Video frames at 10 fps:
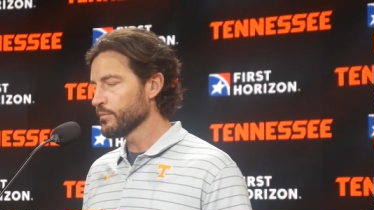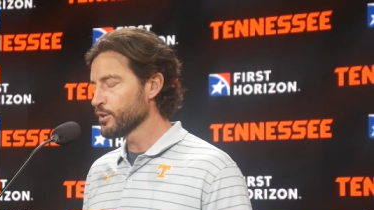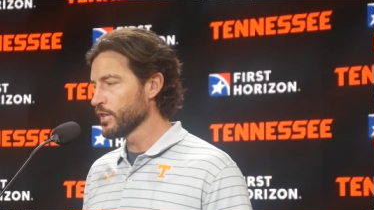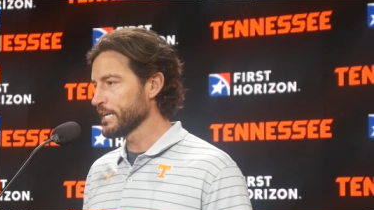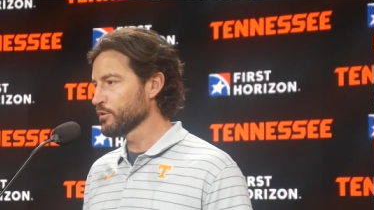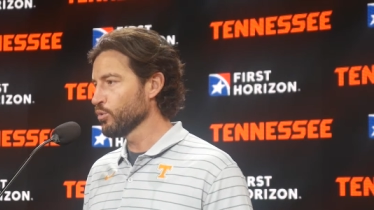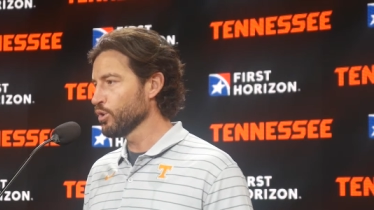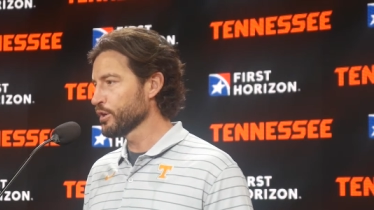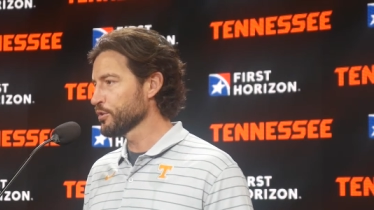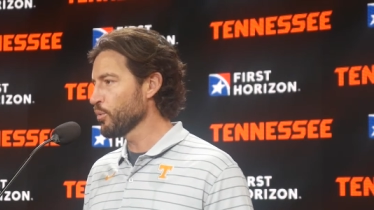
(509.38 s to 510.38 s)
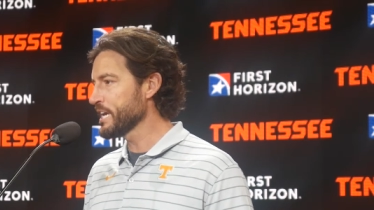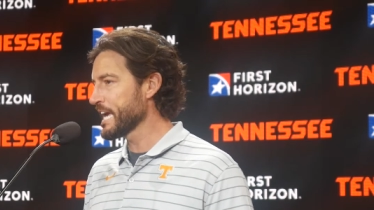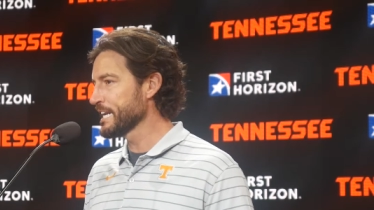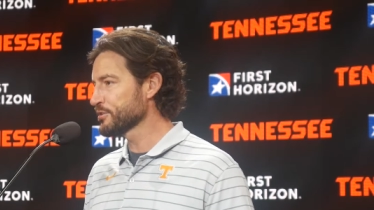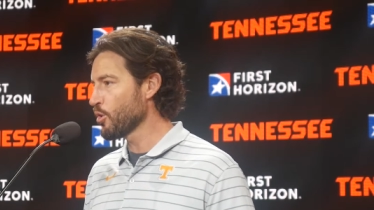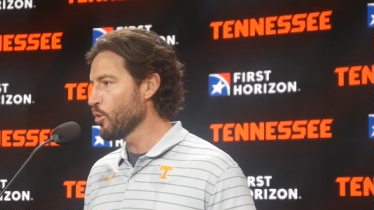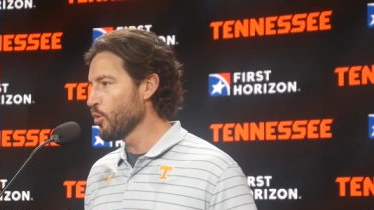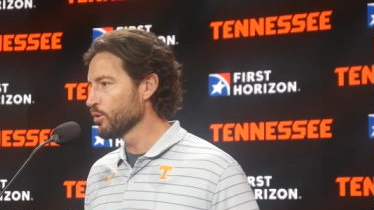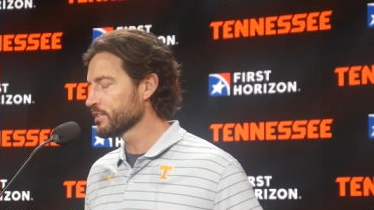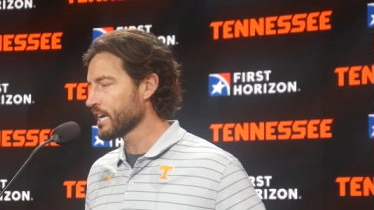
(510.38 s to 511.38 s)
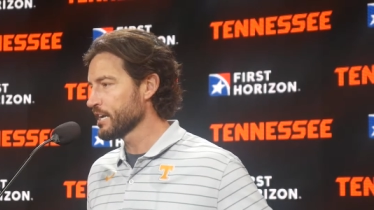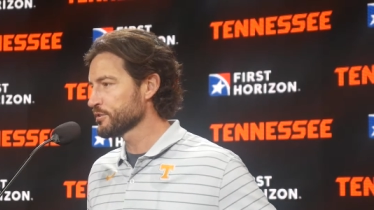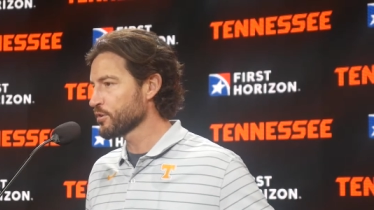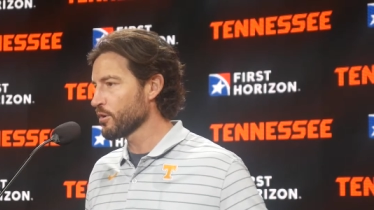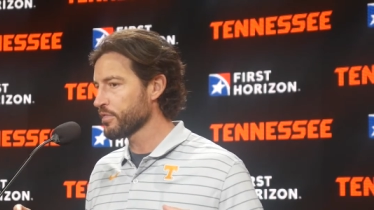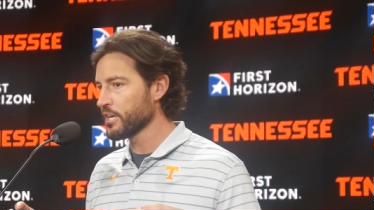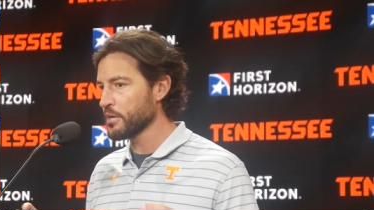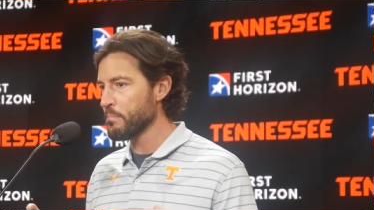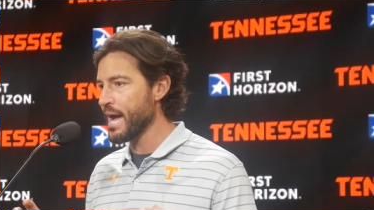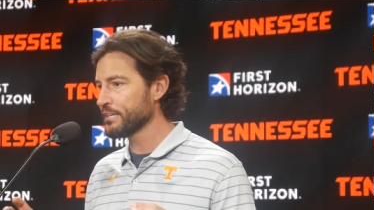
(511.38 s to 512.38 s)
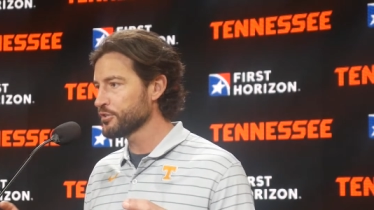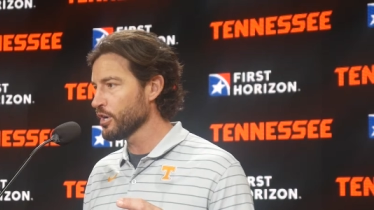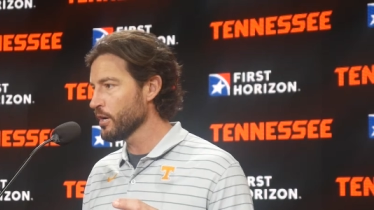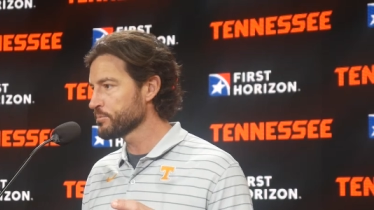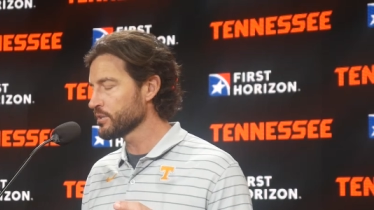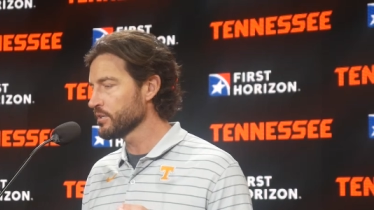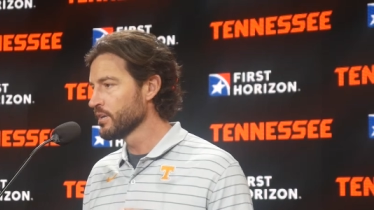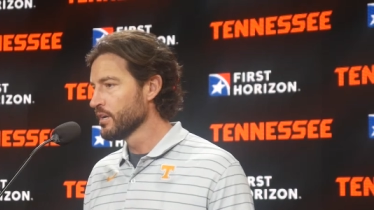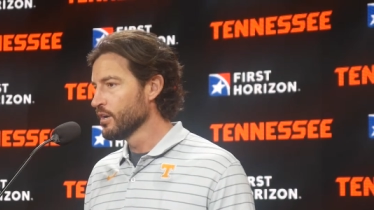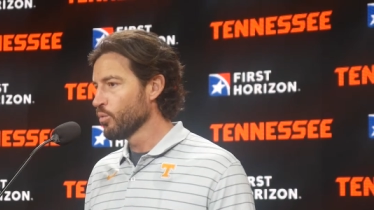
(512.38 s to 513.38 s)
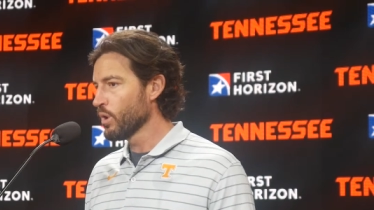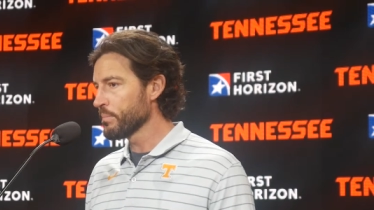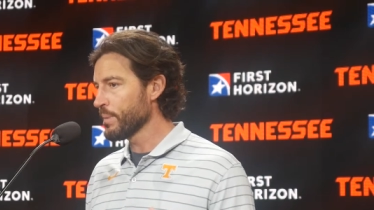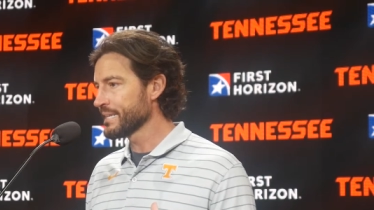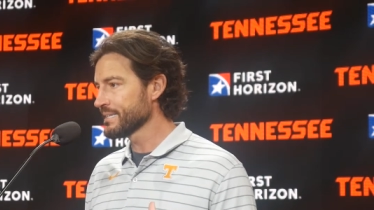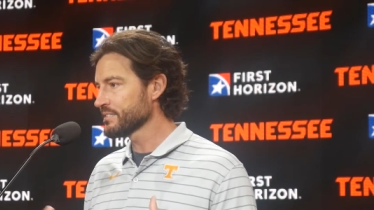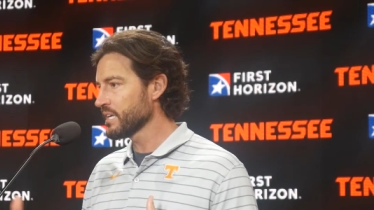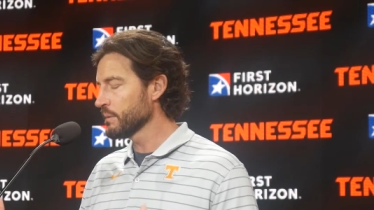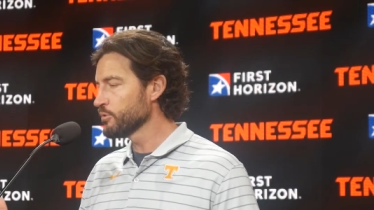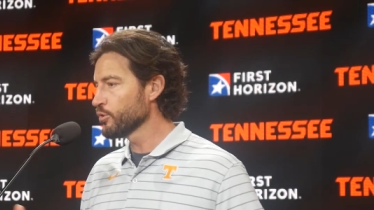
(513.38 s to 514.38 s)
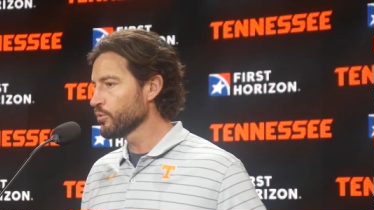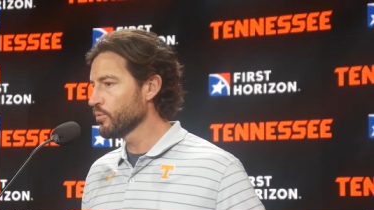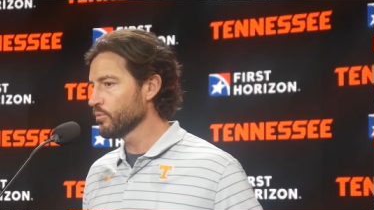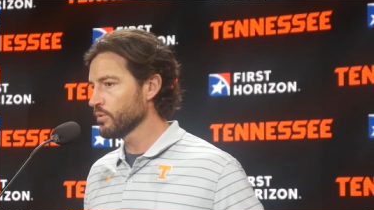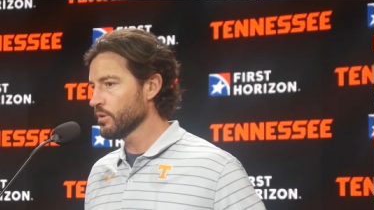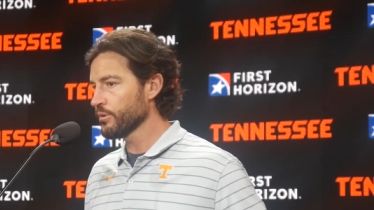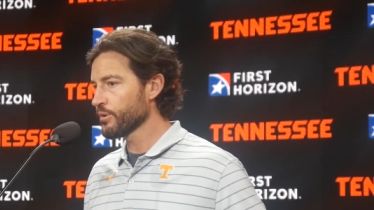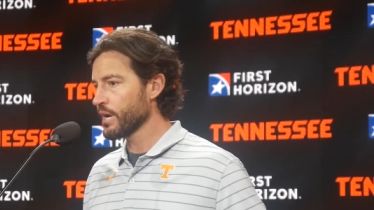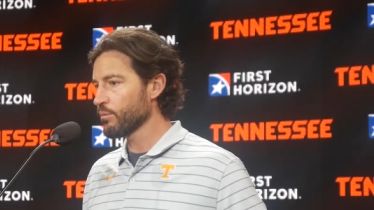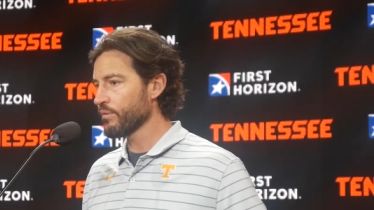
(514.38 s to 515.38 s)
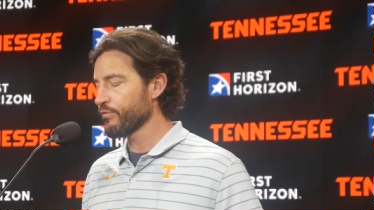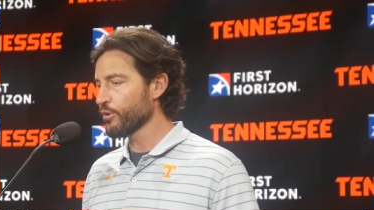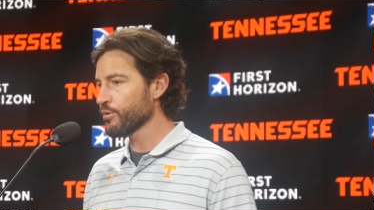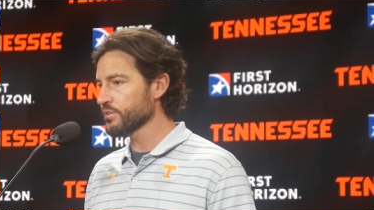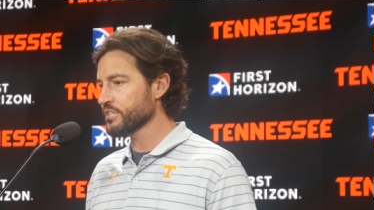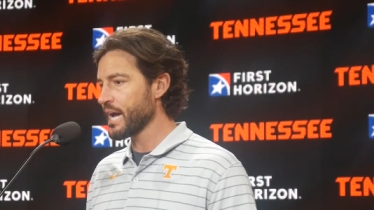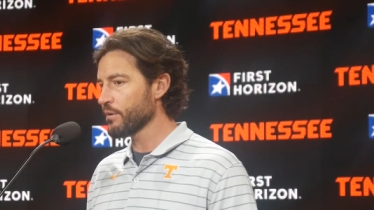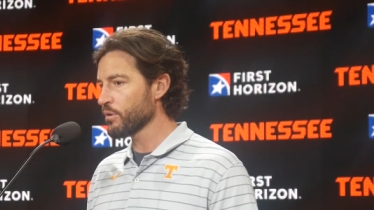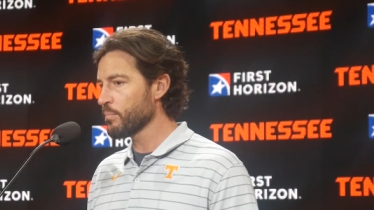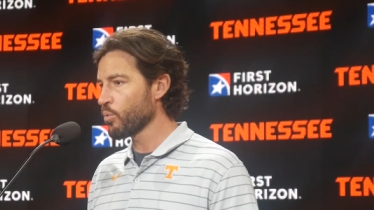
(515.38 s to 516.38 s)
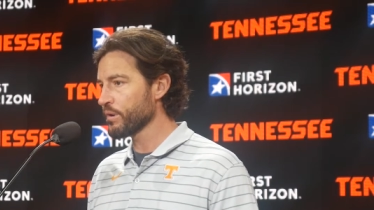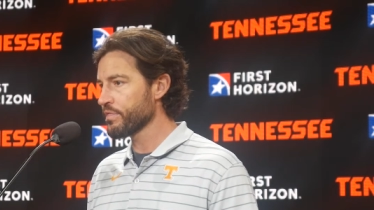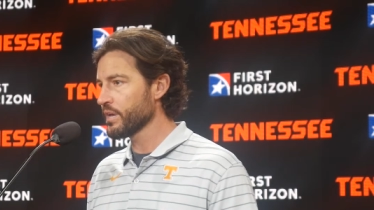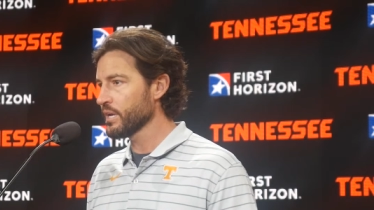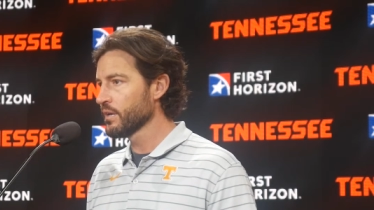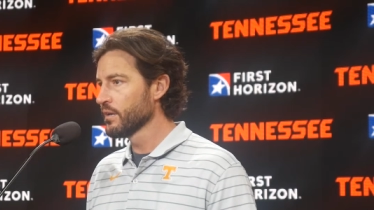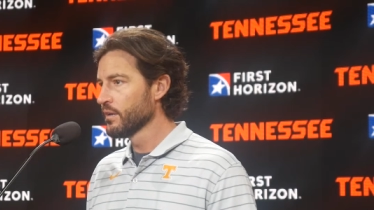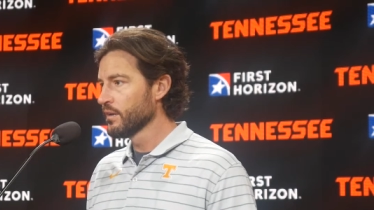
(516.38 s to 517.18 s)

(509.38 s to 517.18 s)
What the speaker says: you'd like to look at the weekend as a whole and kind of start thinking matchups and what might this team do. You know, you're kind of referring to a scouting report thing.